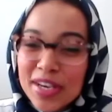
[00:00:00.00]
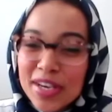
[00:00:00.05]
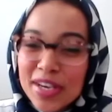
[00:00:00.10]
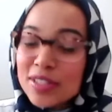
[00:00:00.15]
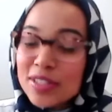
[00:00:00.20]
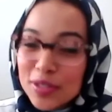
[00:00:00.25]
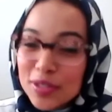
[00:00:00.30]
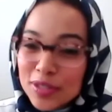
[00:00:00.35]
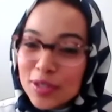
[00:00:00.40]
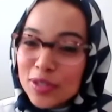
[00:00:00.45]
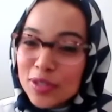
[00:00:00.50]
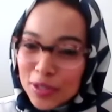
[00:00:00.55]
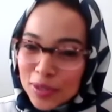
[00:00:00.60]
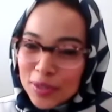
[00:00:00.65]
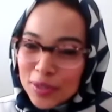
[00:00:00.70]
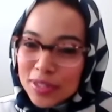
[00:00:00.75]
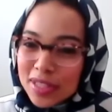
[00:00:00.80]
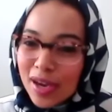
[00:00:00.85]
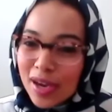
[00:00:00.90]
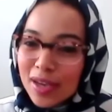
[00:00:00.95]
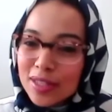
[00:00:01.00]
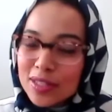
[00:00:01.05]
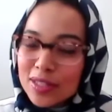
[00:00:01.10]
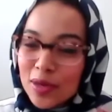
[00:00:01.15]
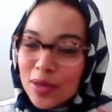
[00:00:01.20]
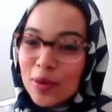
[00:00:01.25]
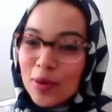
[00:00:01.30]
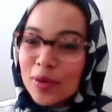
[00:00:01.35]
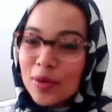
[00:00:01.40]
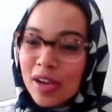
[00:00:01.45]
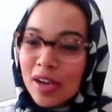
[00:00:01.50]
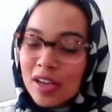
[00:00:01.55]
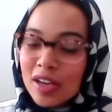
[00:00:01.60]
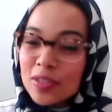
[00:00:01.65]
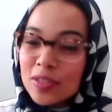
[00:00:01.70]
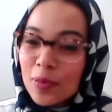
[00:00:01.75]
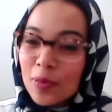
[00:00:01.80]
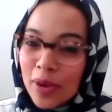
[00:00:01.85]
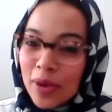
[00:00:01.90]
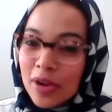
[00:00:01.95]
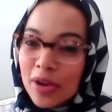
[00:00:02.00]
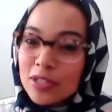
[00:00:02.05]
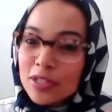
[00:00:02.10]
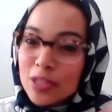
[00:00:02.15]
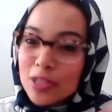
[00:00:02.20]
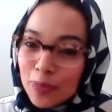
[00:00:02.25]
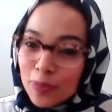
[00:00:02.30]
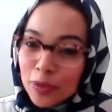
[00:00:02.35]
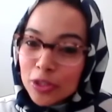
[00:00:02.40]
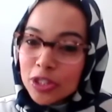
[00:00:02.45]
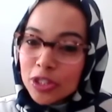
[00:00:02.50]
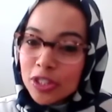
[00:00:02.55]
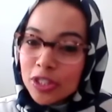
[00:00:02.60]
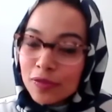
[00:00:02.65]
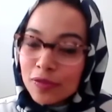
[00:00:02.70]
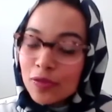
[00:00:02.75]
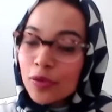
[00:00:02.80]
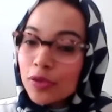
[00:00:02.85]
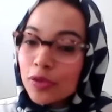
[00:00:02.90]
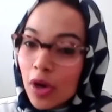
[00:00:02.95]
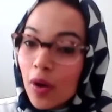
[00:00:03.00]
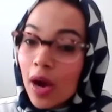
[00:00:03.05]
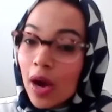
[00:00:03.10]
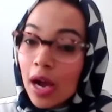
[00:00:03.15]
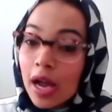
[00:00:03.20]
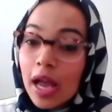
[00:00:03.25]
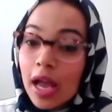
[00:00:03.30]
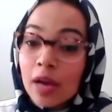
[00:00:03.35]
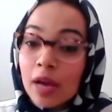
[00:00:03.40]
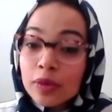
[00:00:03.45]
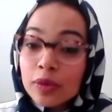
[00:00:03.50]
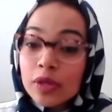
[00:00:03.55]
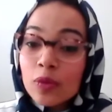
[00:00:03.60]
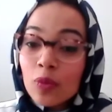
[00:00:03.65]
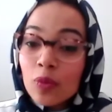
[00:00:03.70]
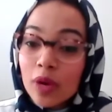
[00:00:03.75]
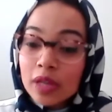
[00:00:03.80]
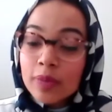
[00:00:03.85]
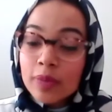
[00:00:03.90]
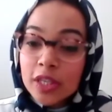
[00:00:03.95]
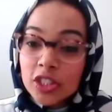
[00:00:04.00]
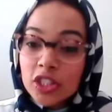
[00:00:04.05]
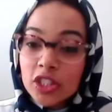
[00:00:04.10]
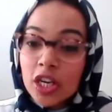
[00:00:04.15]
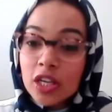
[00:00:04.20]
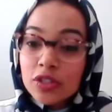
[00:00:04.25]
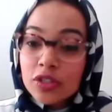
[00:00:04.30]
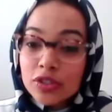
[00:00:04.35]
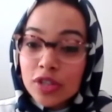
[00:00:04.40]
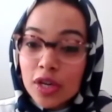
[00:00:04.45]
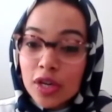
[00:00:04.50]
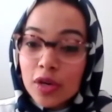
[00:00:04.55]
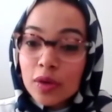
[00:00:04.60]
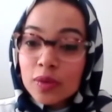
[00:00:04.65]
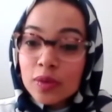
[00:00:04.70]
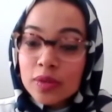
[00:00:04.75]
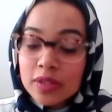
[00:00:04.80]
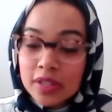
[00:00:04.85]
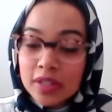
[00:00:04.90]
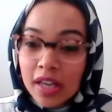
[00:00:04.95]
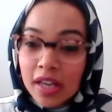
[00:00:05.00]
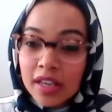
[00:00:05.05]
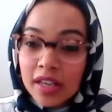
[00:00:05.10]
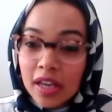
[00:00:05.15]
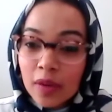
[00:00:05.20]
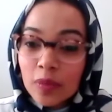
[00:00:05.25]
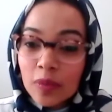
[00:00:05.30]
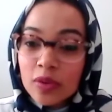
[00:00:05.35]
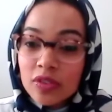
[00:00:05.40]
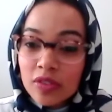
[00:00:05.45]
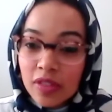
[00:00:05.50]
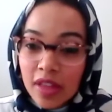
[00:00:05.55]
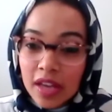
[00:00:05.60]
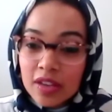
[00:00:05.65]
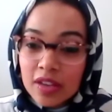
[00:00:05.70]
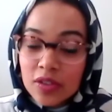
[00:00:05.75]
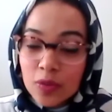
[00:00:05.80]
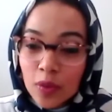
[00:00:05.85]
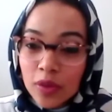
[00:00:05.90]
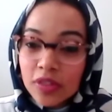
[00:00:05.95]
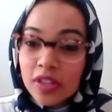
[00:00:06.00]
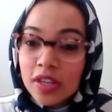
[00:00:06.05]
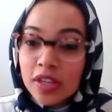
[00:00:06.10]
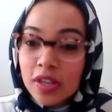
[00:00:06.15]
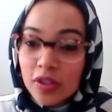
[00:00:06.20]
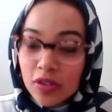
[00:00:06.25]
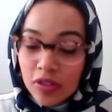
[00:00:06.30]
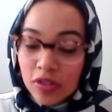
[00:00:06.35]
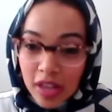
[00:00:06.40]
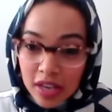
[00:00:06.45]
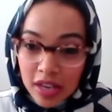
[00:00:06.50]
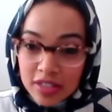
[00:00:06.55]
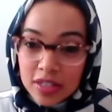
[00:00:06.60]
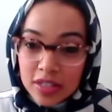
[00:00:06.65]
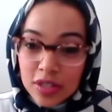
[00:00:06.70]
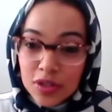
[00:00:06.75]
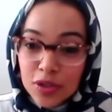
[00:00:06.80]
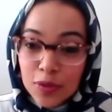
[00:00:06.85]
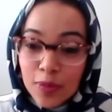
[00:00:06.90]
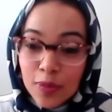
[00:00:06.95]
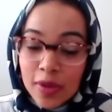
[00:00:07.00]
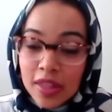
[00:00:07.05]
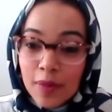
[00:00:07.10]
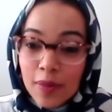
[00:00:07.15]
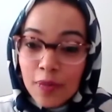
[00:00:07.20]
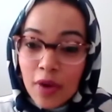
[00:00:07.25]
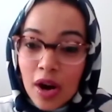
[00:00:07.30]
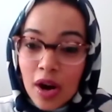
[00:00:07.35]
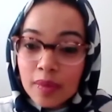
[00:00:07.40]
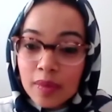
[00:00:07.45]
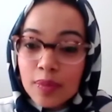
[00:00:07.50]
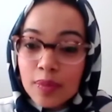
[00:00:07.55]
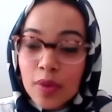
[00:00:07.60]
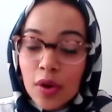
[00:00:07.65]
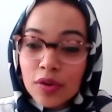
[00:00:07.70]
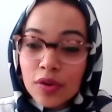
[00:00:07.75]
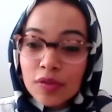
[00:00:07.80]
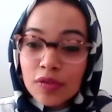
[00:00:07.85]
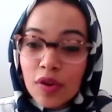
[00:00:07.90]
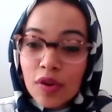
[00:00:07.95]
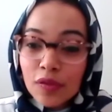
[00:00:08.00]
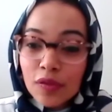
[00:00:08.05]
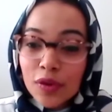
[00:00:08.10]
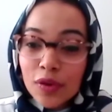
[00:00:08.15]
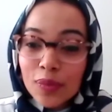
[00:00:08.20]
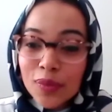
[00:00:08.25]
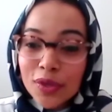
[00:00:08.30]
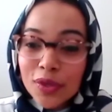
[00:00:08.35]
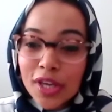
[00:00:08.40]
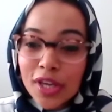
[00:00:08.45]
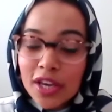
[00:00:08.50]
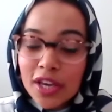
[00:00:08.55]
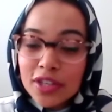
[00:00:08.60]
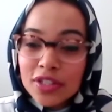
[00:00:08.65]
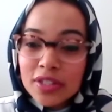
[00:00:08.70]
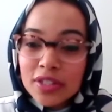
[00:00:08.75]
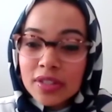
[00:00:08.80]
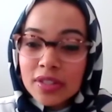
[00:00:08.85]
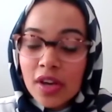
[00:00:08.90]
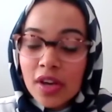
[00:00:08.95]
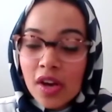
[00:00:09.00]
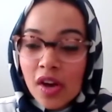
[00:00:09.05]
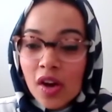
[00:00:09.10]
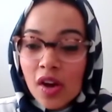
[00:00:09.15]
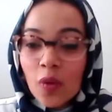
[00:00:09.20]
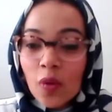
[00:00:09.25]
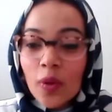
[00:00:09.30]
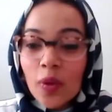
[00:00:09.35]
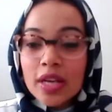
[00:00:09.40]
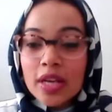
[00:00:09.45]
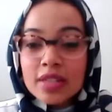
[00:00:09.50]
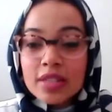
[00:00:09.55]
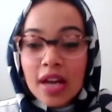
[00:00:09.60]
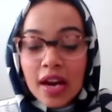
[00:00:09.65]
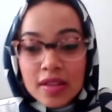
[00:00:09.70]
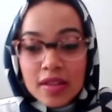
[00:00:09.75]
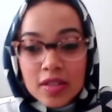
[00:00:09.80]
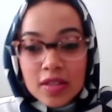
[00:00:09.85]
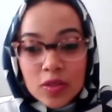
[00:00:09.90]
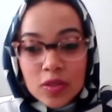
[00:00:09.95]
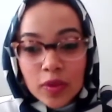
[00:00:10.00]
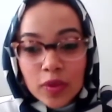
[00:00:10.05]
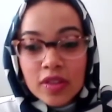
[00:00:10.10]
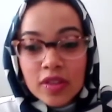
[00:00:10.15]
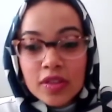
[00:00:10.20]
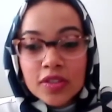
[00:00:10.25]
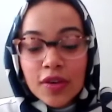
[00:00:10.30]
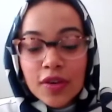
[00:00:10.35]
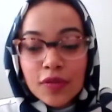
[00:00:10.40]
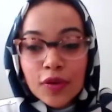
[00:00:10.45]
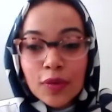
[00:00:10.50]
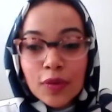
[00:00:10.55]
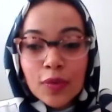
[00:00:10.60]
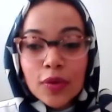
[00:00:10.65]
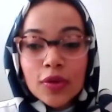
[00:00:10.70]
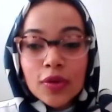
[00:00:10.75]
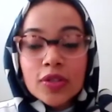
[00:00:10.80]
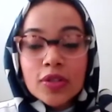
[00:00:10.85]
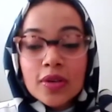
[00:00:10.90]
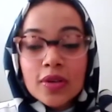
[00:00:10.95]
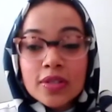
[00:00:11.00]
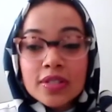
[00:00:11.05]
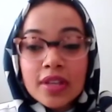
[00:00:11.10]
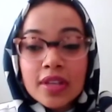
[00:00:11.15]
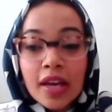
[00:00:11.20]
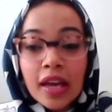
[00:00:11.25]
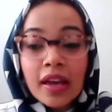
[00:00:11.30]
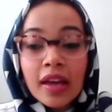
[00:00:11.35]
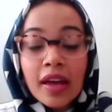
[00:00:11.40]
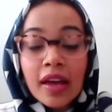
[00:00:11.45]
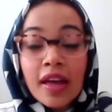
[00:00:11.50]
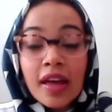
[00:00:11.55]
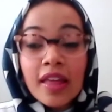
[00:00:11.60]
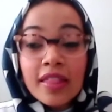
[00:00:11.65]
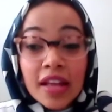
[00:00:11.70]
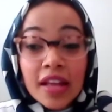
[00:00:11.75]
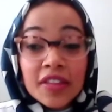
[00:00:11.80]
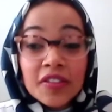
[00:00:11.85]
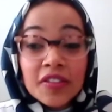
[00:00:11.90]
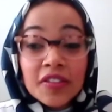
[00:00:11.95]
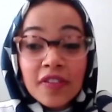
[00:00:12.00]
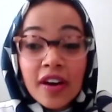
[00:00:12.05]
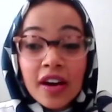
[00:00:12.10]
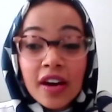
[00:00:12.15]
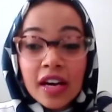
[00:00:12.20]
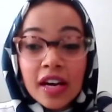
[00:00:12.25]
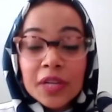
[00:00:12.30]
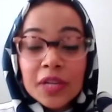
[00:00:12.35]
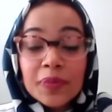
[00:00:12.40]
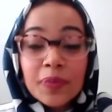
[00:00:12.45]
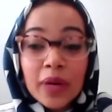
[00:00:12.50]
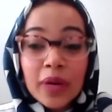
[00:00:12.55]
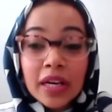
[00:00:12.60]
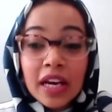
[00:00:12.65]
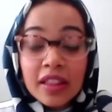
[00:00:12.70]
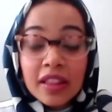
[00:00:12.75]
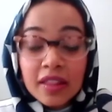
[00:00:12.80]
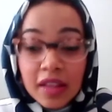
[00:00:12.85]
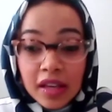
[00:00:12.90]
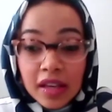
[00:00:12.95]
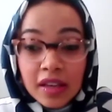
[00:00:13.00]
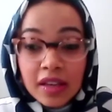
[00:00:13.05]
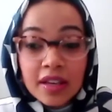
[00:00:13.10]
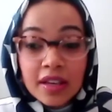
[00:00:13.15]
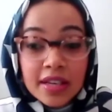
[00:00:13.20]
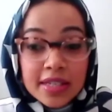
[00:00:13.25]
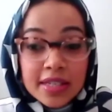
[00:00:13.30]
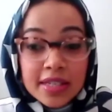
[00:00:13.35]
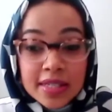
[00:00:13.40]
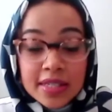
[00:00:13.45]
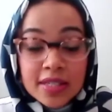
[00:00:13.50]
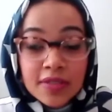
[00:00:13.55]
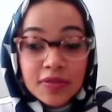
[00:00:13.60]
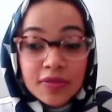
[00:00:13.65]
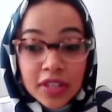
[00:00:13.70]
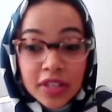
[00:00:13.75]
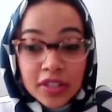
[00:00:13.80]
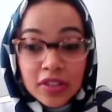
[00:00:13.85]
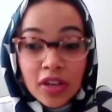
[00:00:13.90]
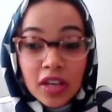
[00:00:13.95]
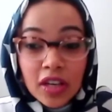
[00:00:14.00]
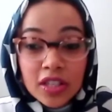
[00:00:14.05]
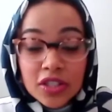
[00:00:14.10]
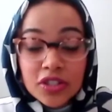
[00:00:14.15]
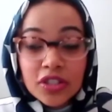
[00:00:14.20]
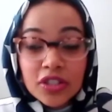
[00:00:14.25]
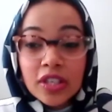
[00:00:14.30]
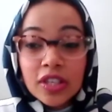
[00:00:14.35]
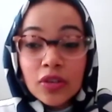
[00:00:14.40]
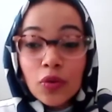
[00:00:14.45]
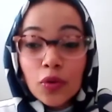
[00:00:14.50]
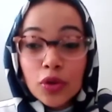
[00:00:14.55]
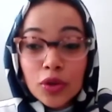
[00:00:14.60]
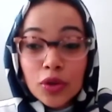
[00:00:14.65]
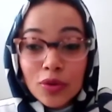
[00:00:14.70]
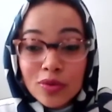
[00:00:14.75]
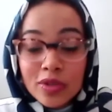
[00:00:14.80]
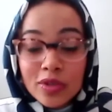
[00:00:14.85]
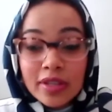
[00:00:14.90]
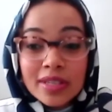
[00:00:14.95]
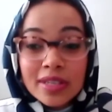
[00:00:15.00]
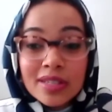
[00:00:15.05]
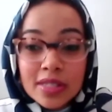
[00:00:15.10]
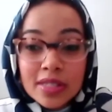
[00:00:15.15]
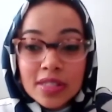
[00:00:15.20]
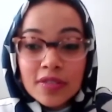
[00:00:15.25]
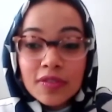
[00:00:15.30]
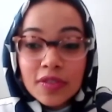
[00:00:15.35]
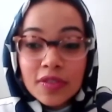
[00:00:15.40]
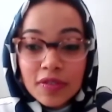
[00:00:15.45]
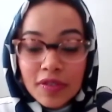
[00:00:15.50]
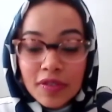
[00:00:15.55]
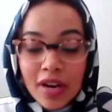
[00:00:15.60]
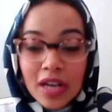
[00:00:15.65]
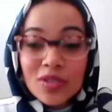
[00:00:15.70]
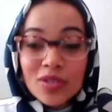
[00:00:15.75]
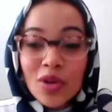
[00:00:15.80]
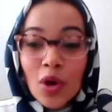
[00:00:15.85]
So two sides. So parents are pushing for, no, I only want my child to know sign language. That is what they need. That needs to be their primary mode of communication. Whereas others within the deaf community are saying, that's fine, but I think assistive technology or using an assistive device